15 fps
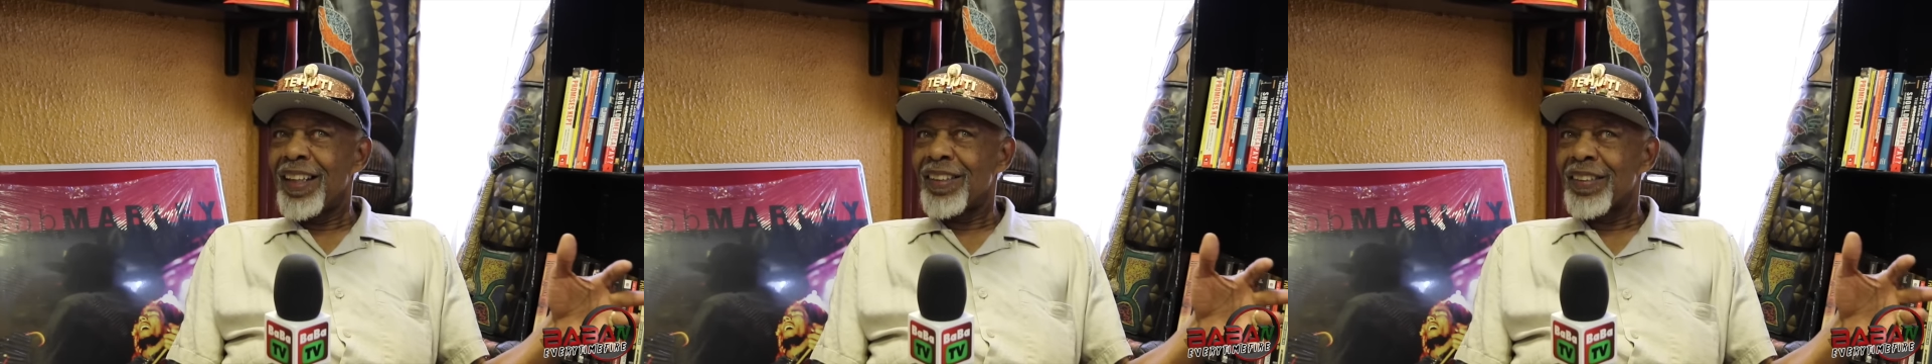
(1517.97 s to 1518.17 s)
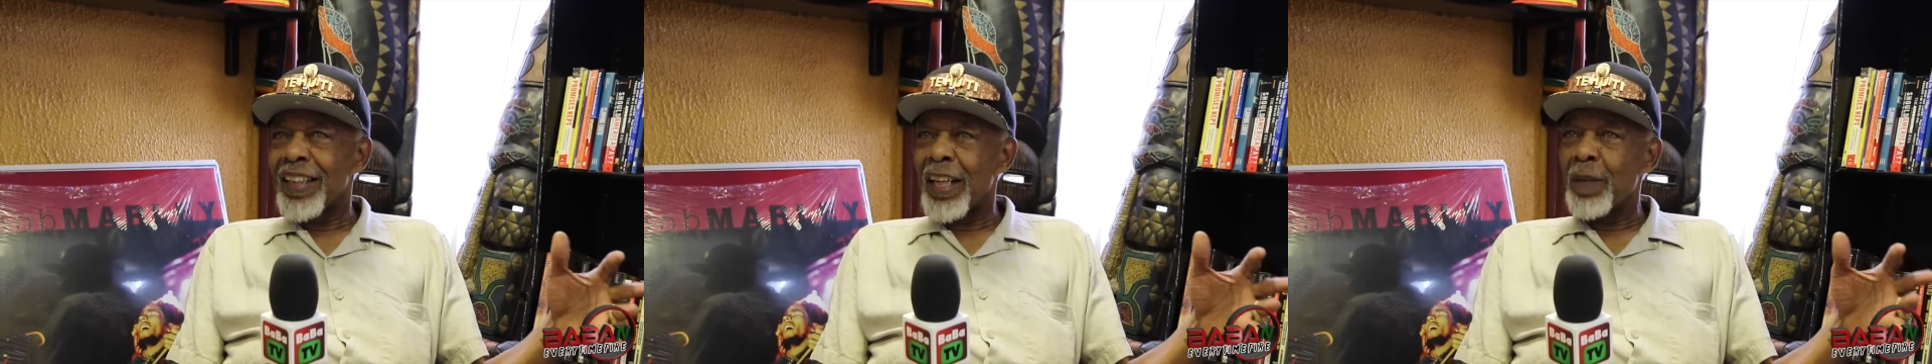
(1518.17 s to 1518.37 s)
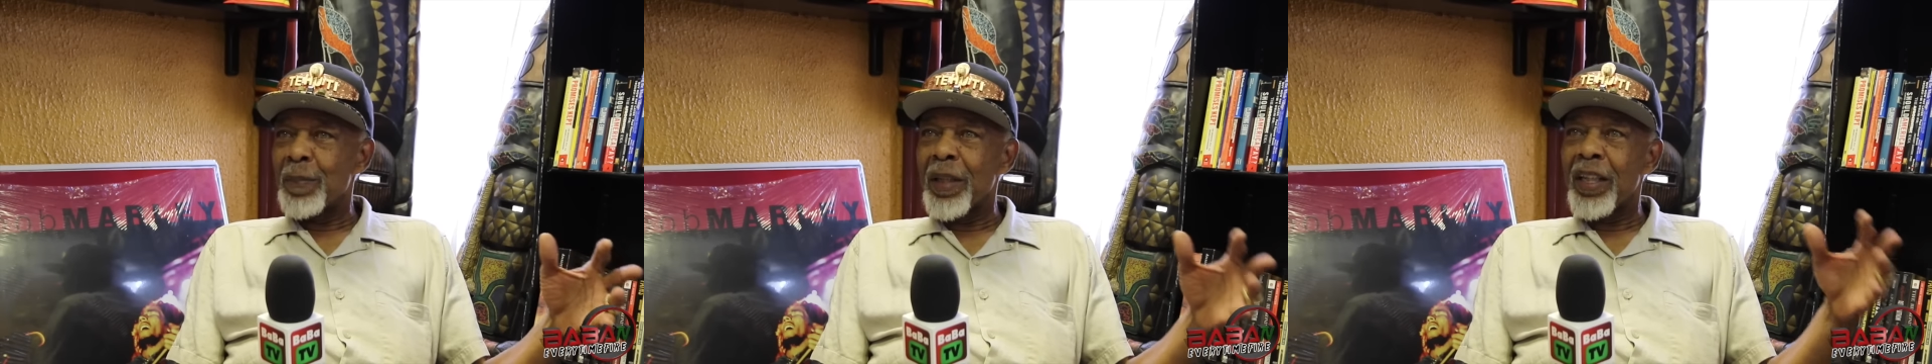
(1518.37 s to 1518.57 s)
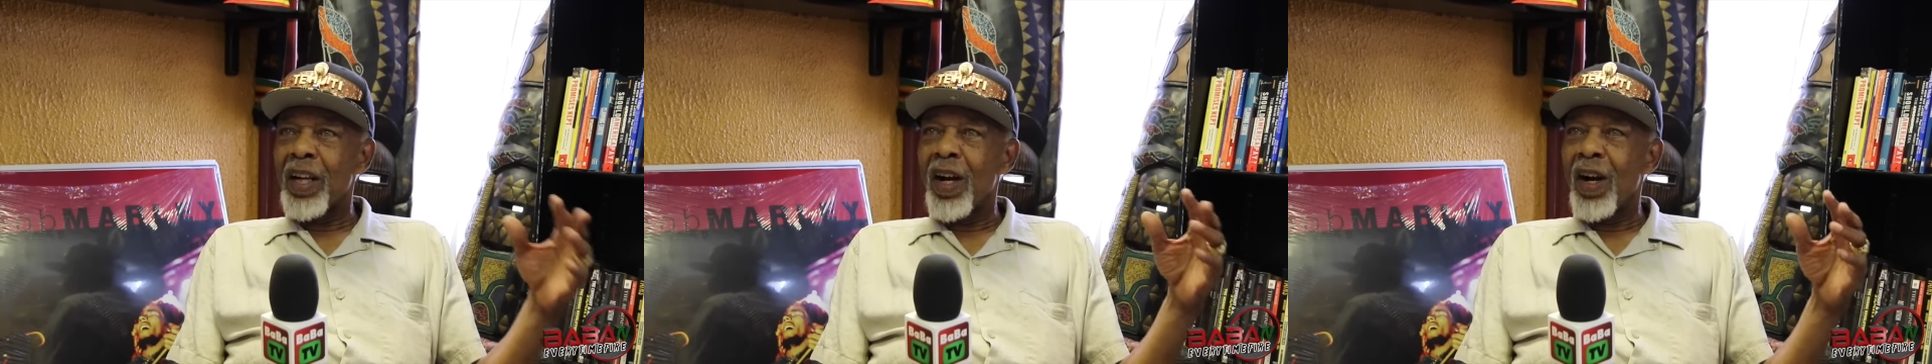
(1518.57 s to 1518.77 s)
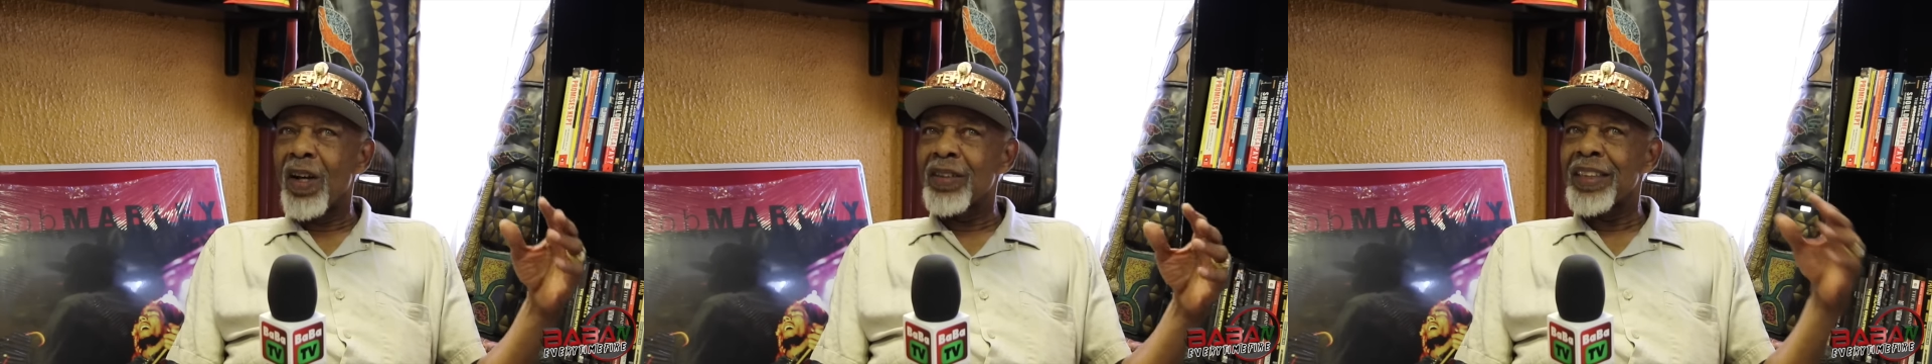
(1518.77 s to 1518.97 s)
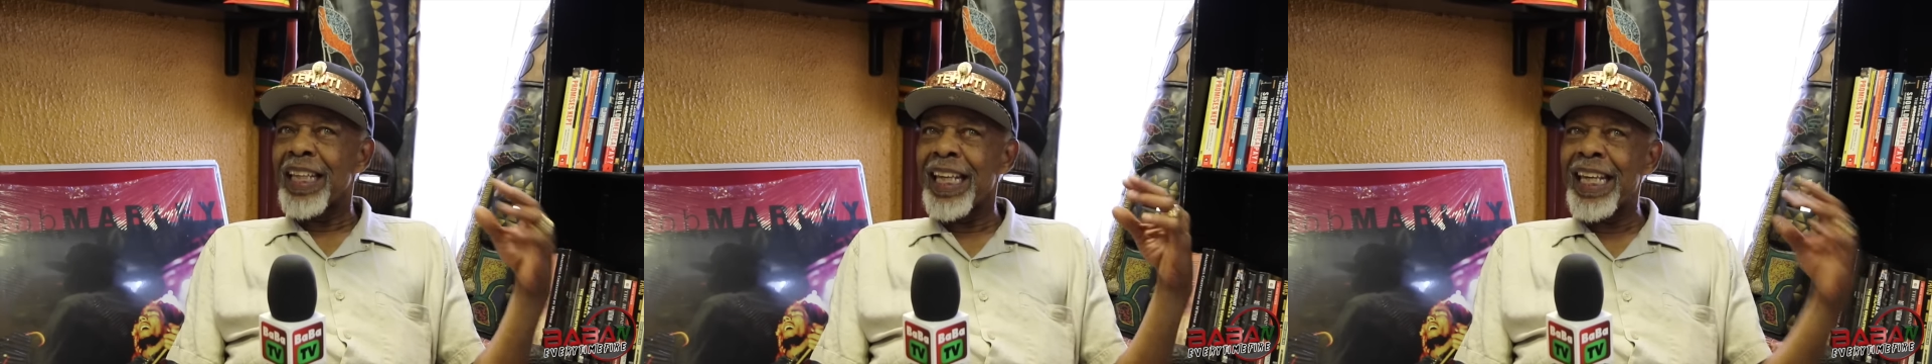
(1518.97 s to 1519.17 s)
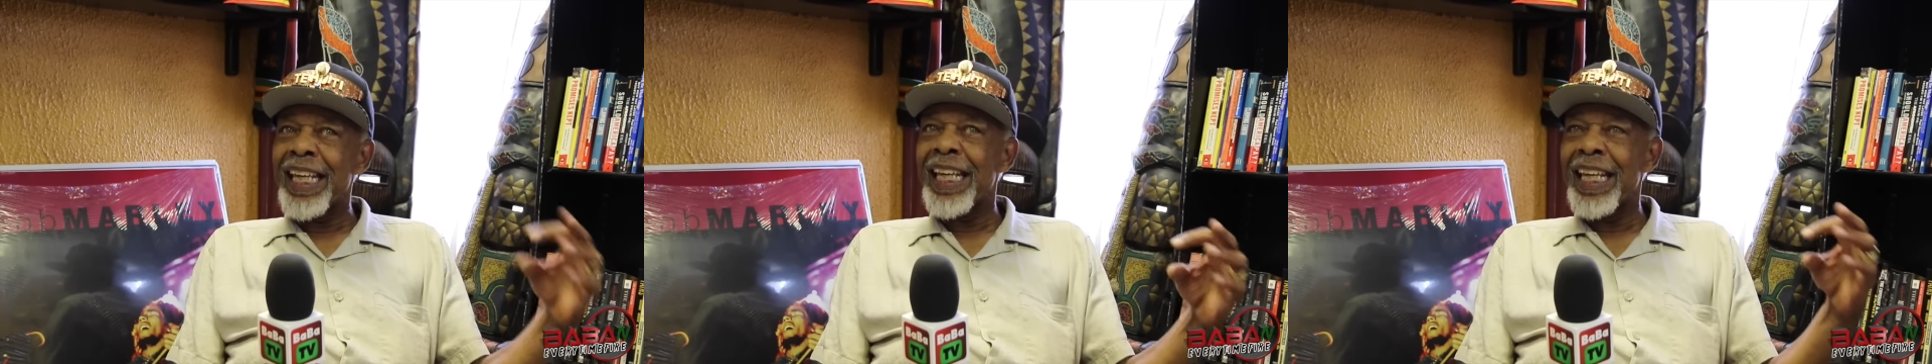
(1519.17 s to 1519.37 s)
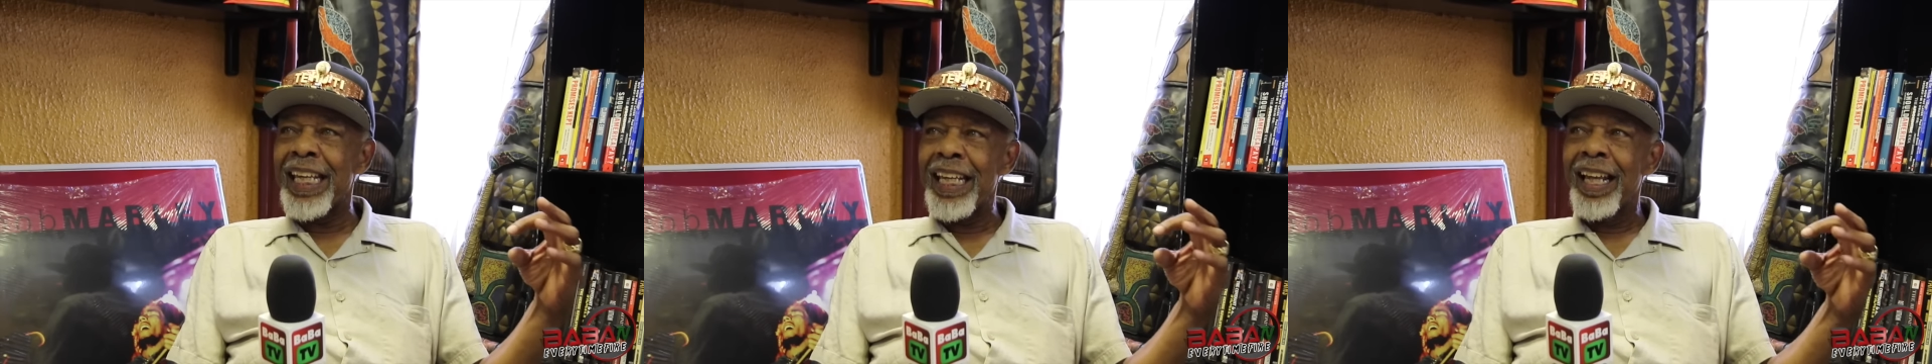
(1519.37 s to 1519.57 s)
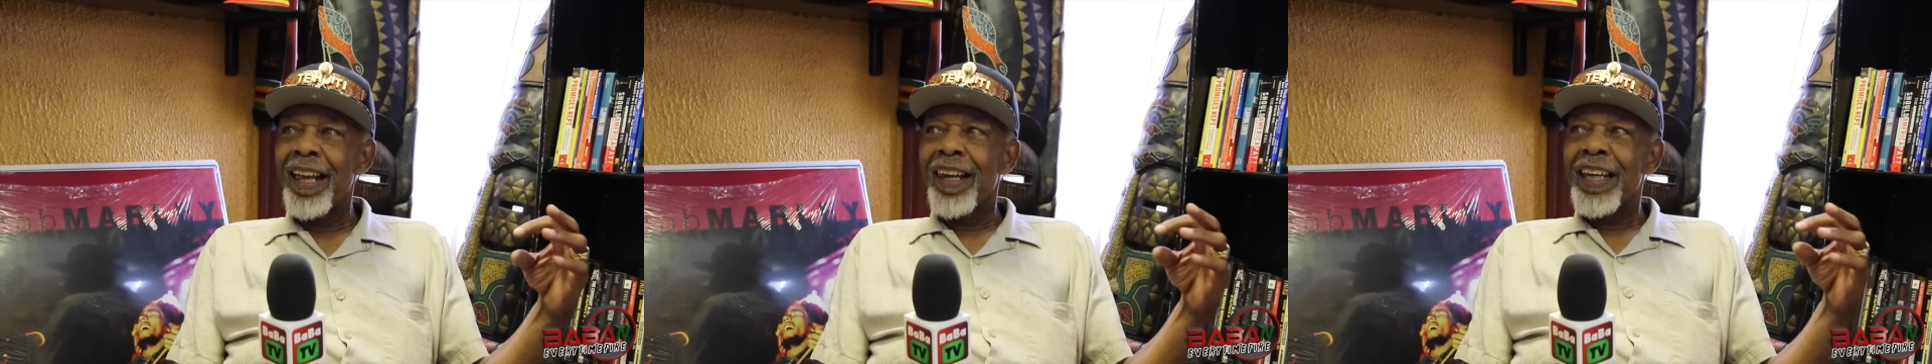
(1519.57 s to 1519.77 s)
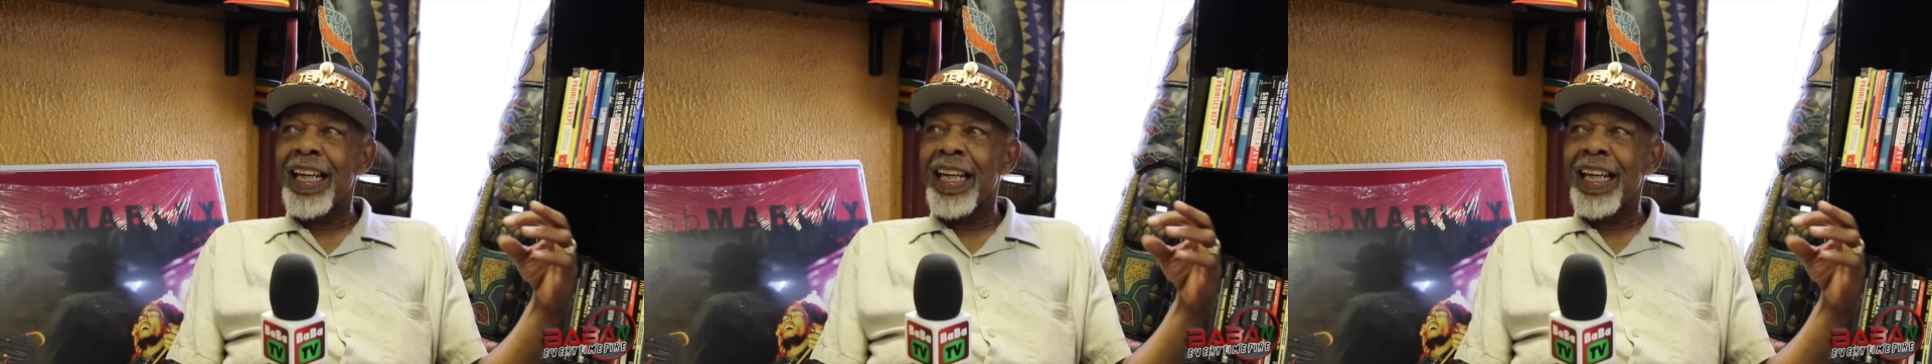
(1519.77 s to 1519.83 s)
See, because he